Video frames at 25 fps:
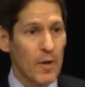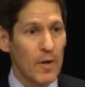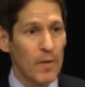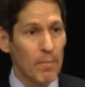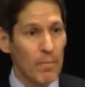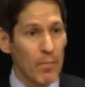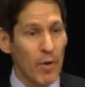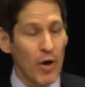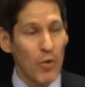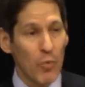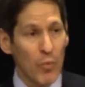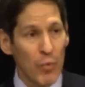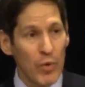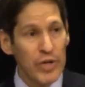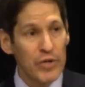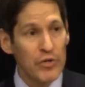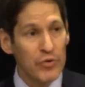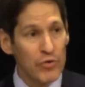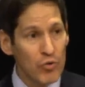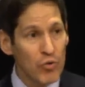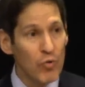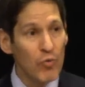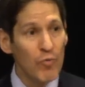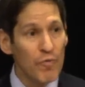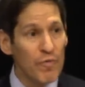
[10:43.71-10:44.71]
But we
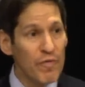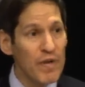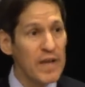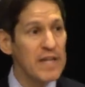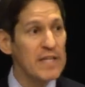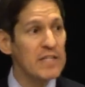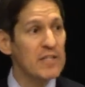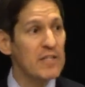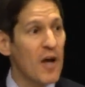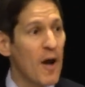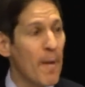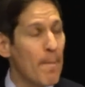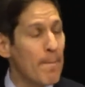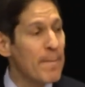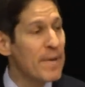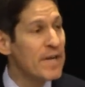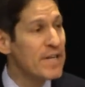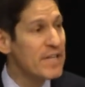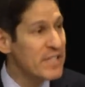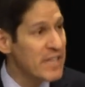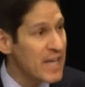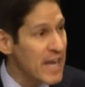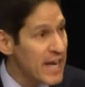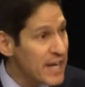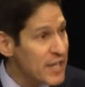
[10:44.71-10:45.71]
do face a
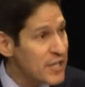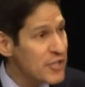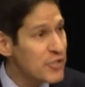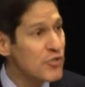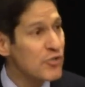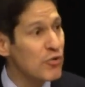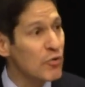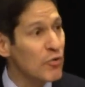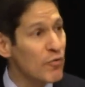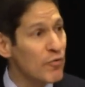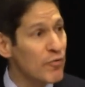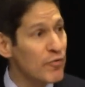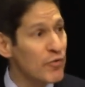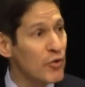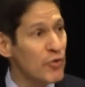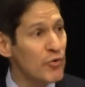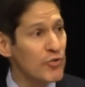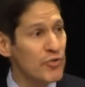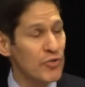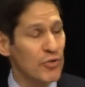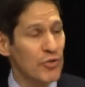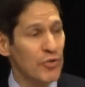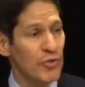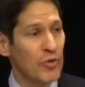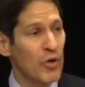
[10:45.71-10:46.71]
potential
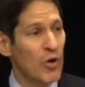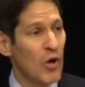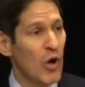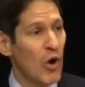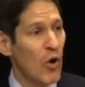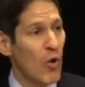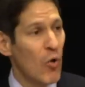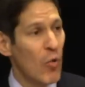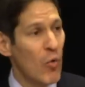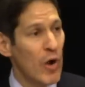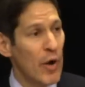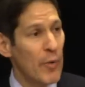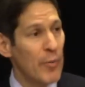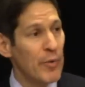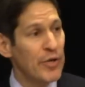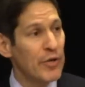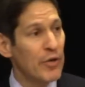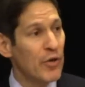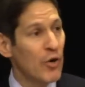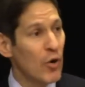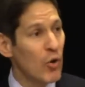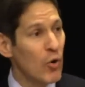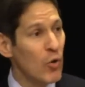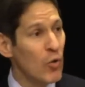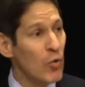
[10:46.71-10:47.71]
future where we
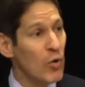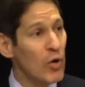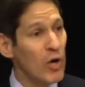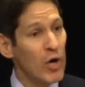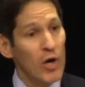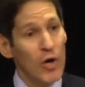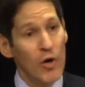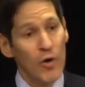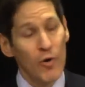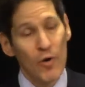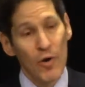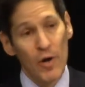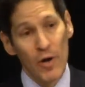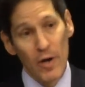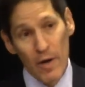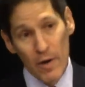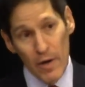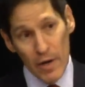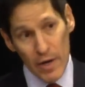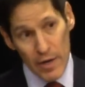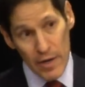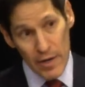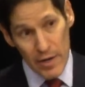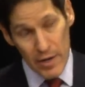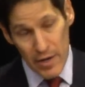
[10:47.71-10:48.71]
go
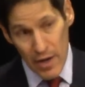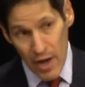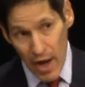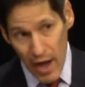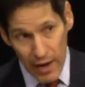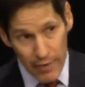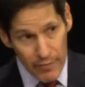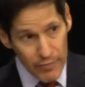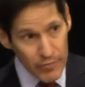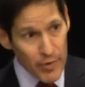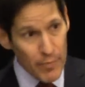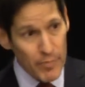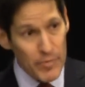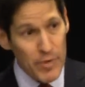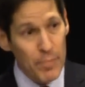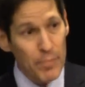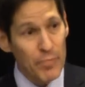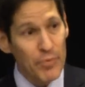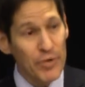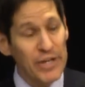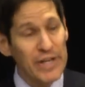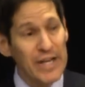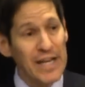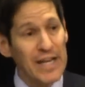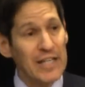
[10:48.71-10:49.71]
not from the
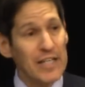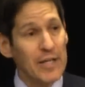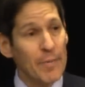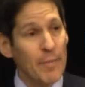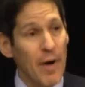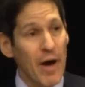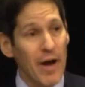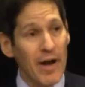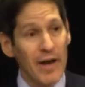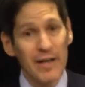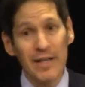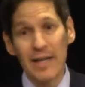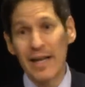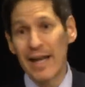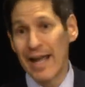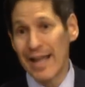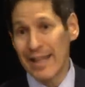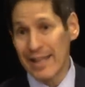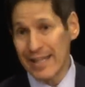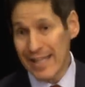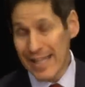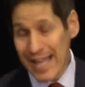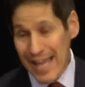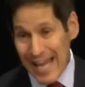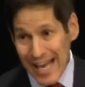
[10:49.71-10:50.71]
pre-antibiotic to
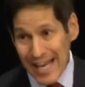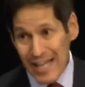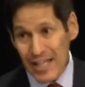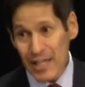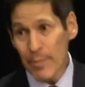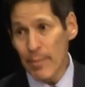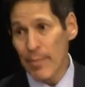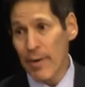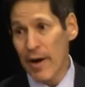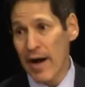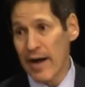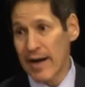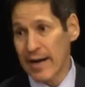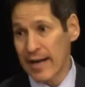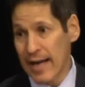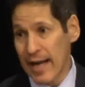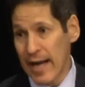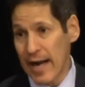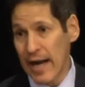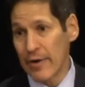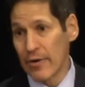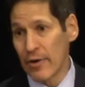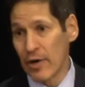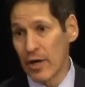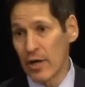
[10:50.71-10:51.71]
the antibiotic
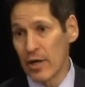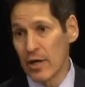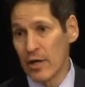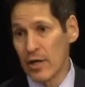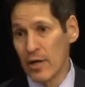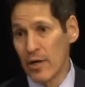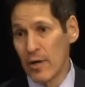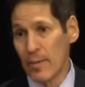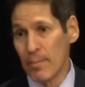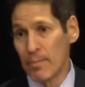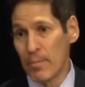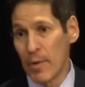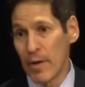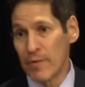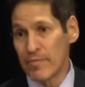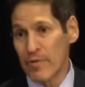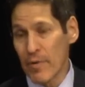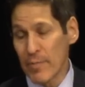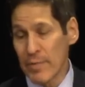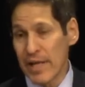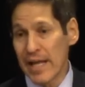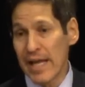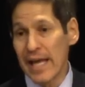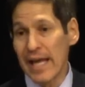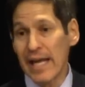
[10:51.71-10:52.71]
era, but
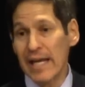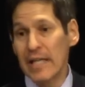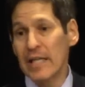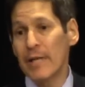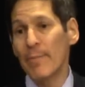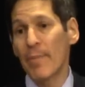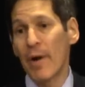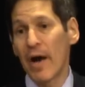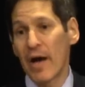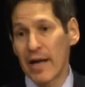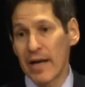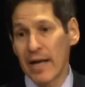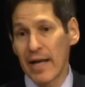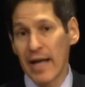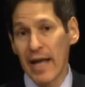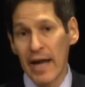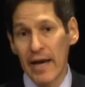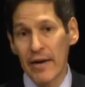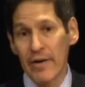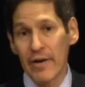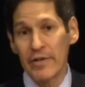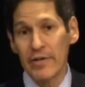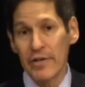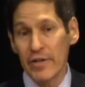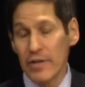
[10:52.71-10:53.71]
from the antibiotic
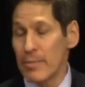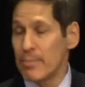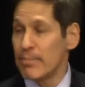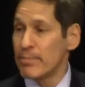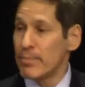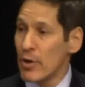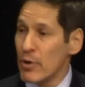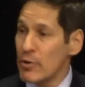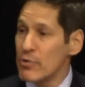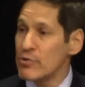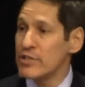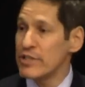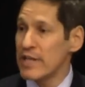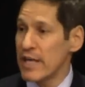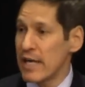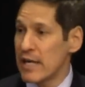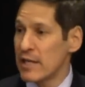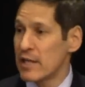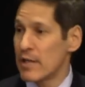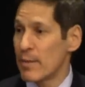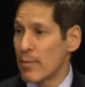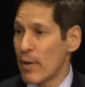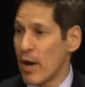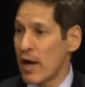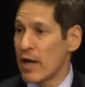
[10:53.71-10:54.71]
era to the
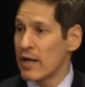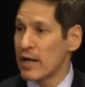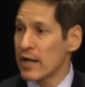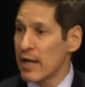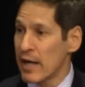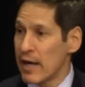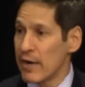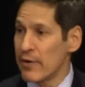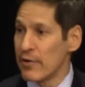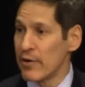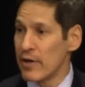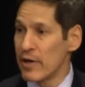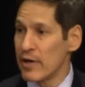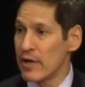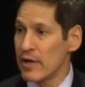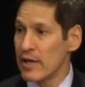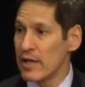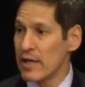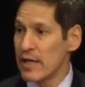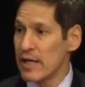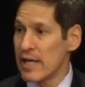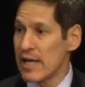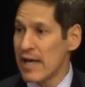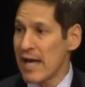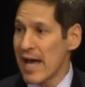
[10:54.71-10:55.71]
post-antibiotic era.
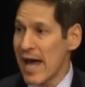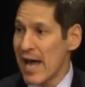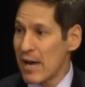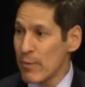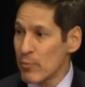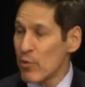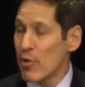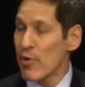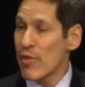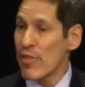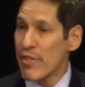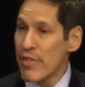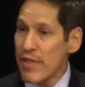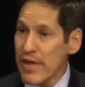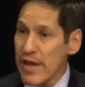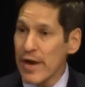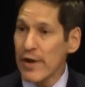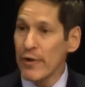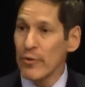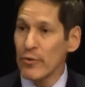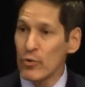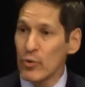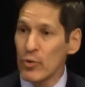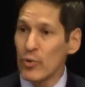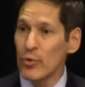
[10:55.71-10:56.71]
And we're
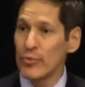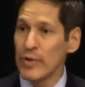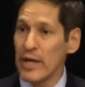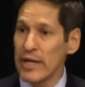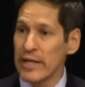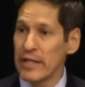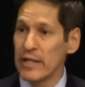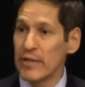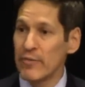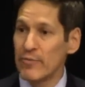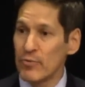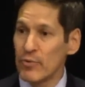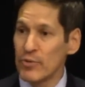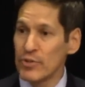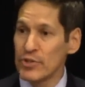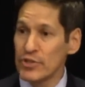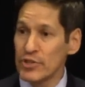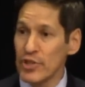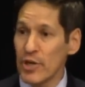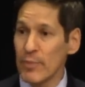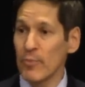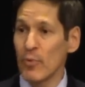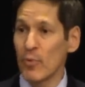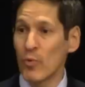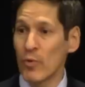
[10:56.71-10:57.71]
there already for
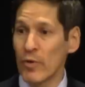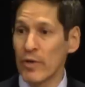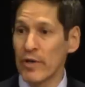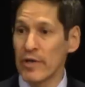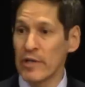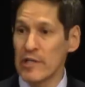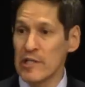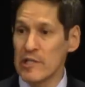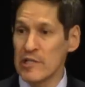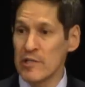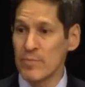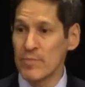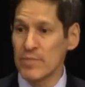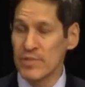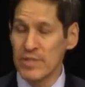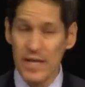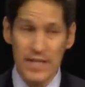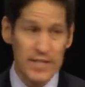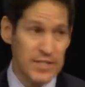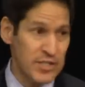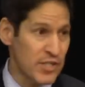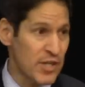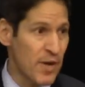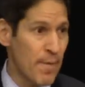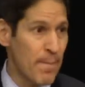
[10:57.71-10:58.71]
some organisms
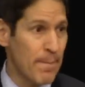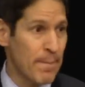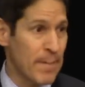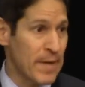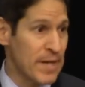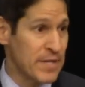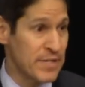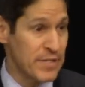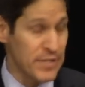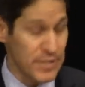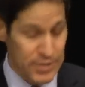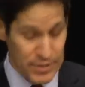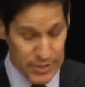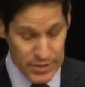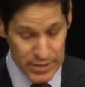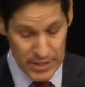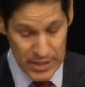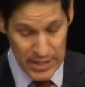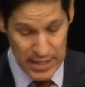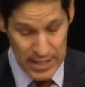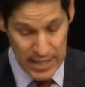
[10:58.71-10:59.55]
and some patients.